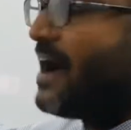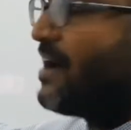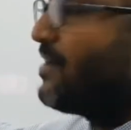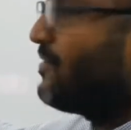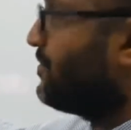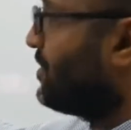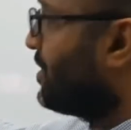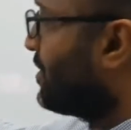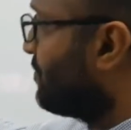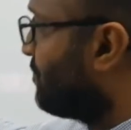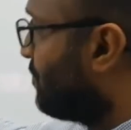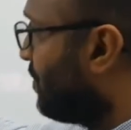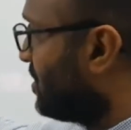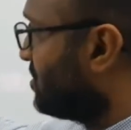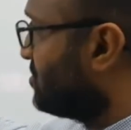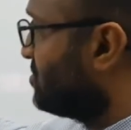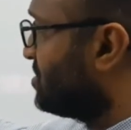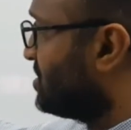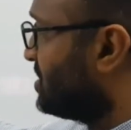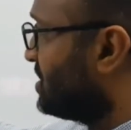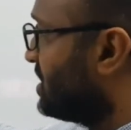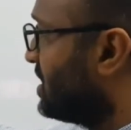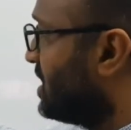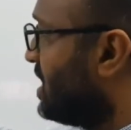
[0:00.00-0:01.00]
and their
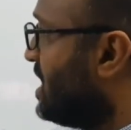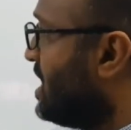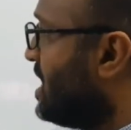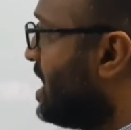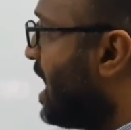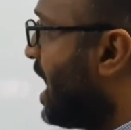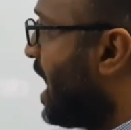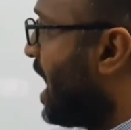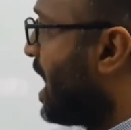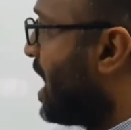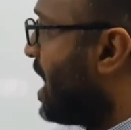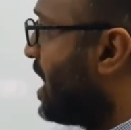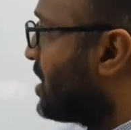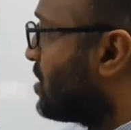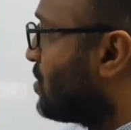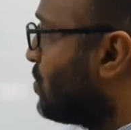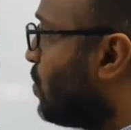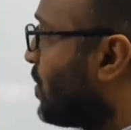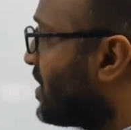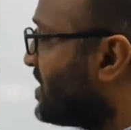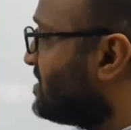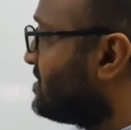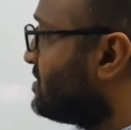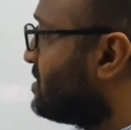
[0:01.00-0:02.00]
function
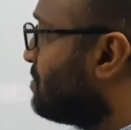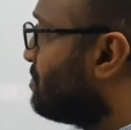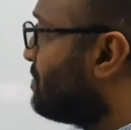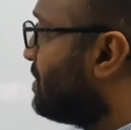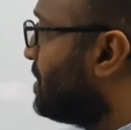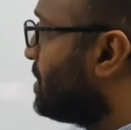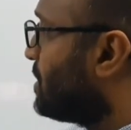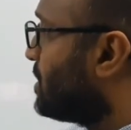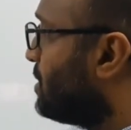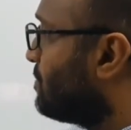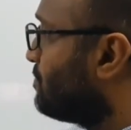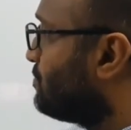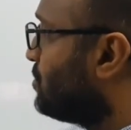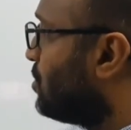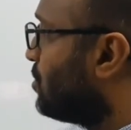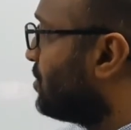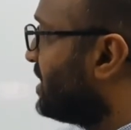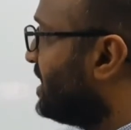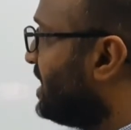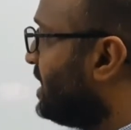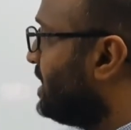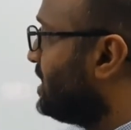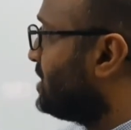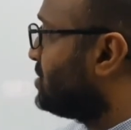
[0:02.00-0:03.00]
and what is the meaning of the
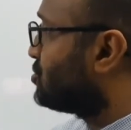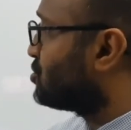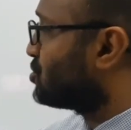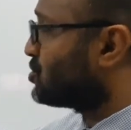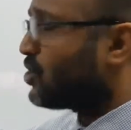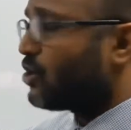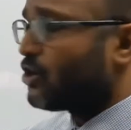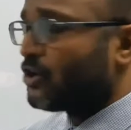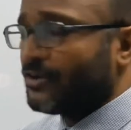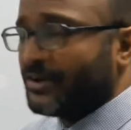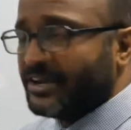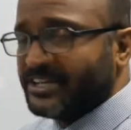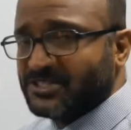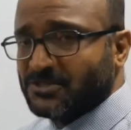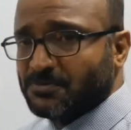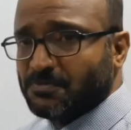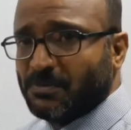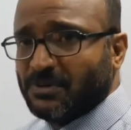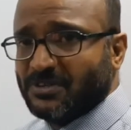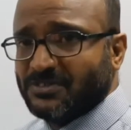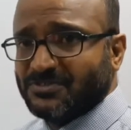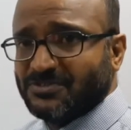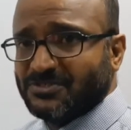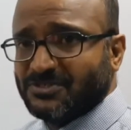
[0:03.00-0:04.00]
heat shock
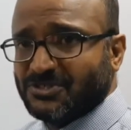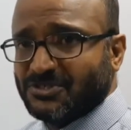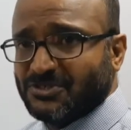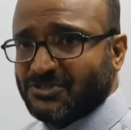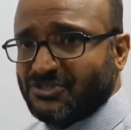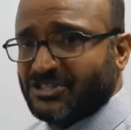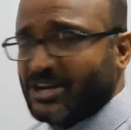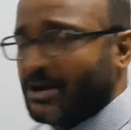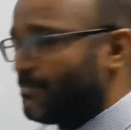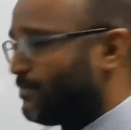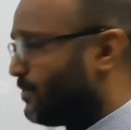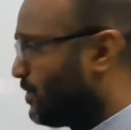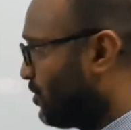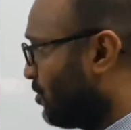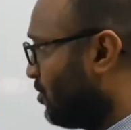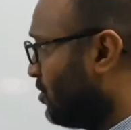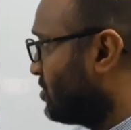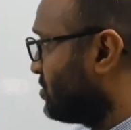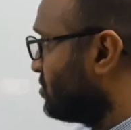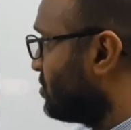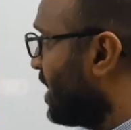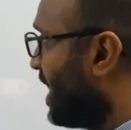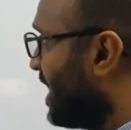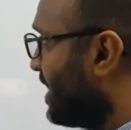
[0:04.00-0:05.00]
response
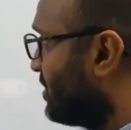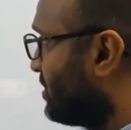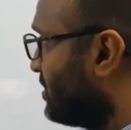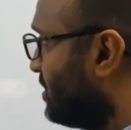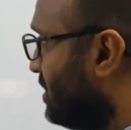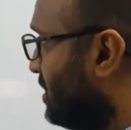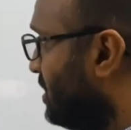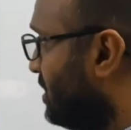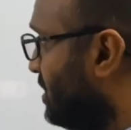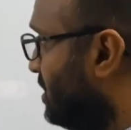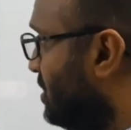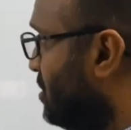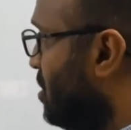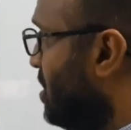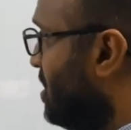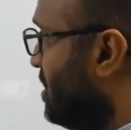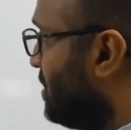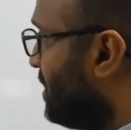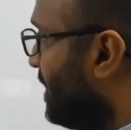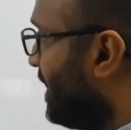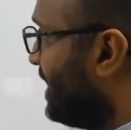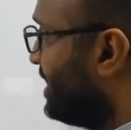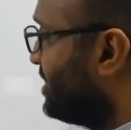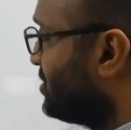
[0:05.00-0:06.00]
chaperone and the
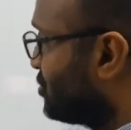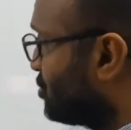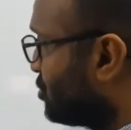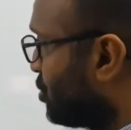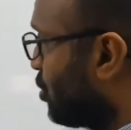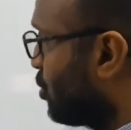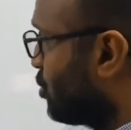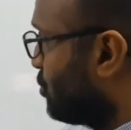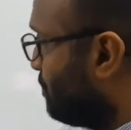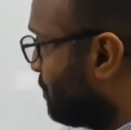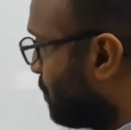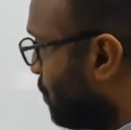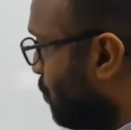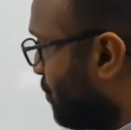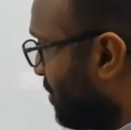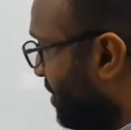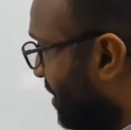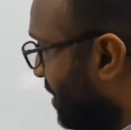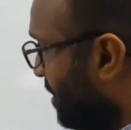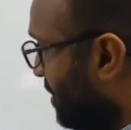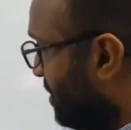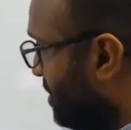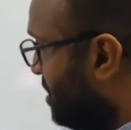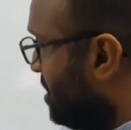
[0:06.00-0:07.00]
heat shock
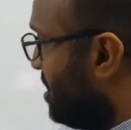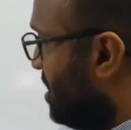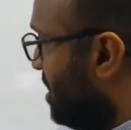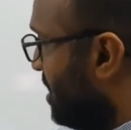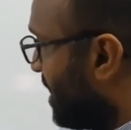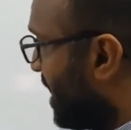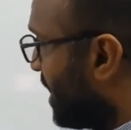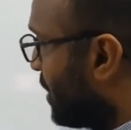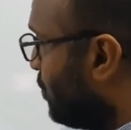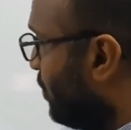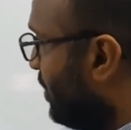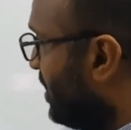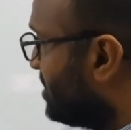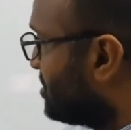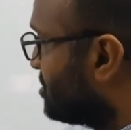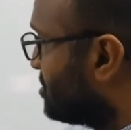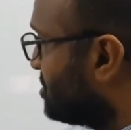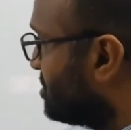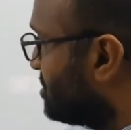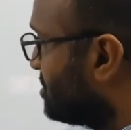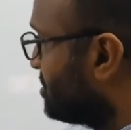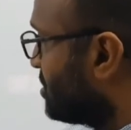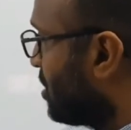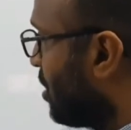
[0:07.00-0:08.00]
protein
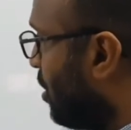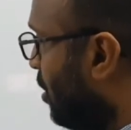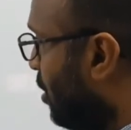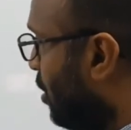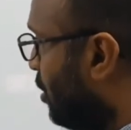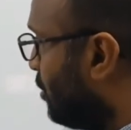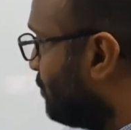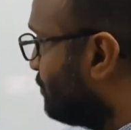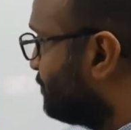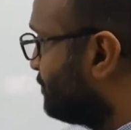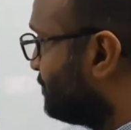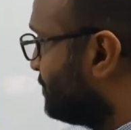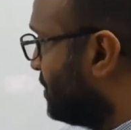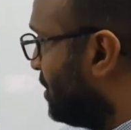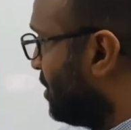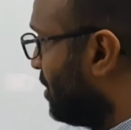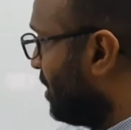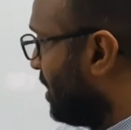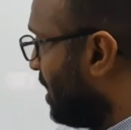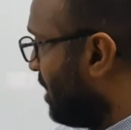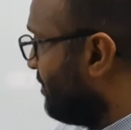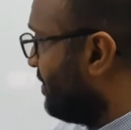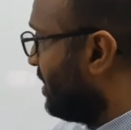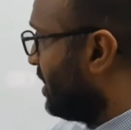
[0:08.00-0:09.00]
regulation of the
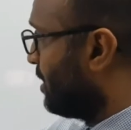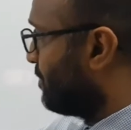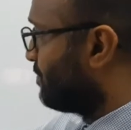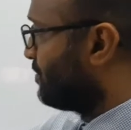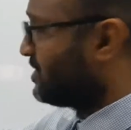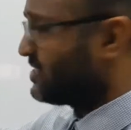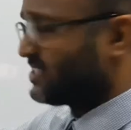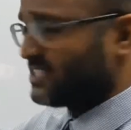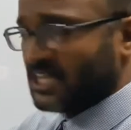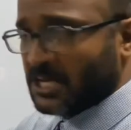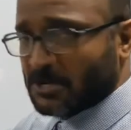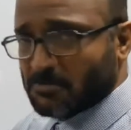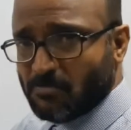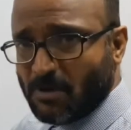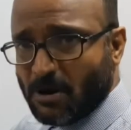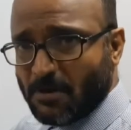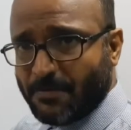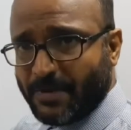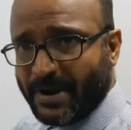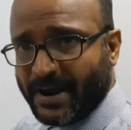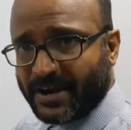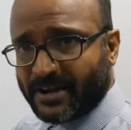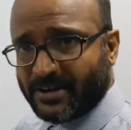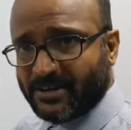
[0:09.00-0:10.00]
level of the
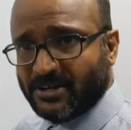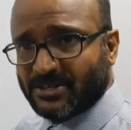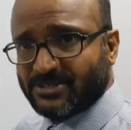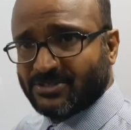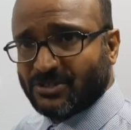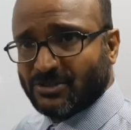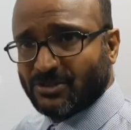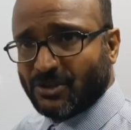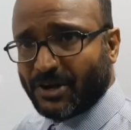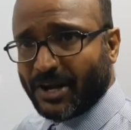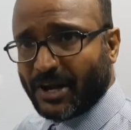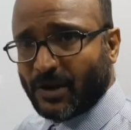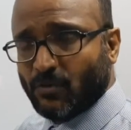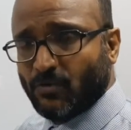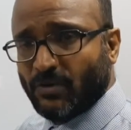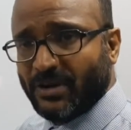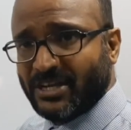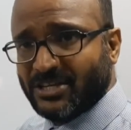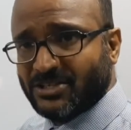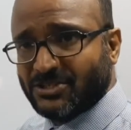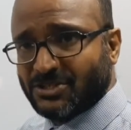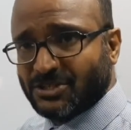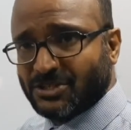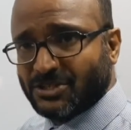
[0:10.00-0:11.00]
sigma factors or the
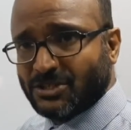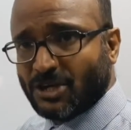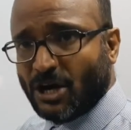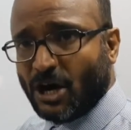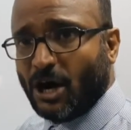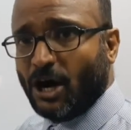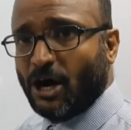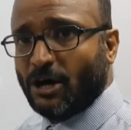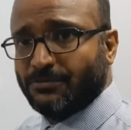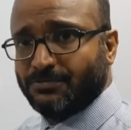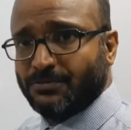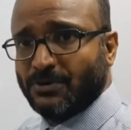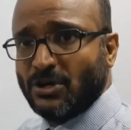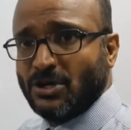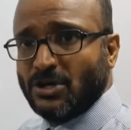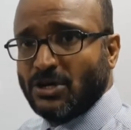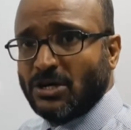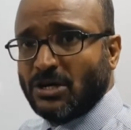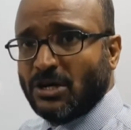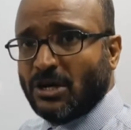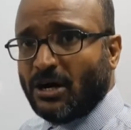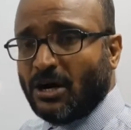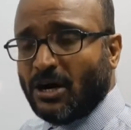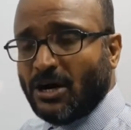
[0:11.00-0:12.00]
regulation of
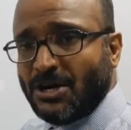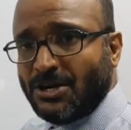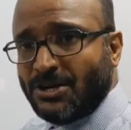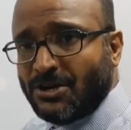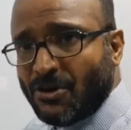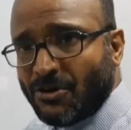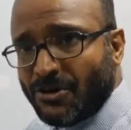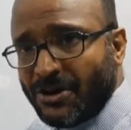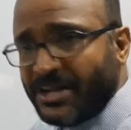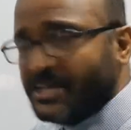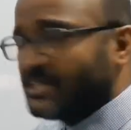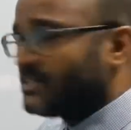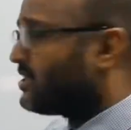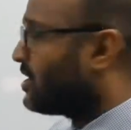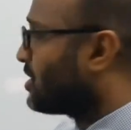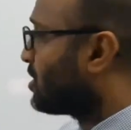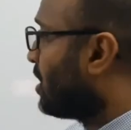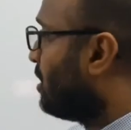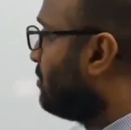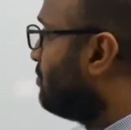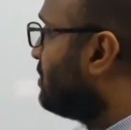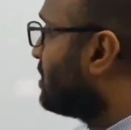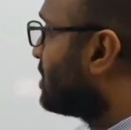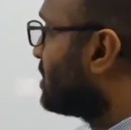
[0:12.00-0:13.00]
altering the
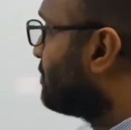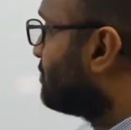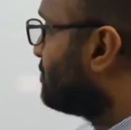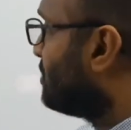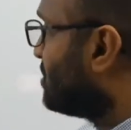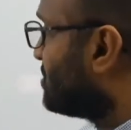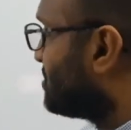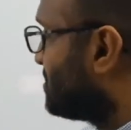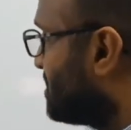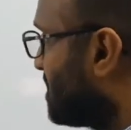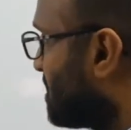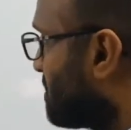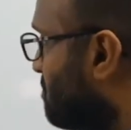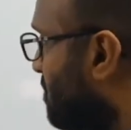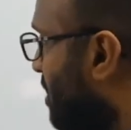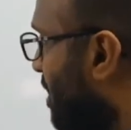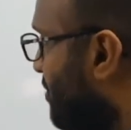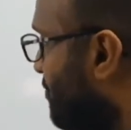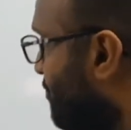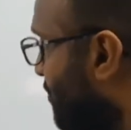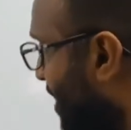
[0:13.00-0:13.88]
number of the sigma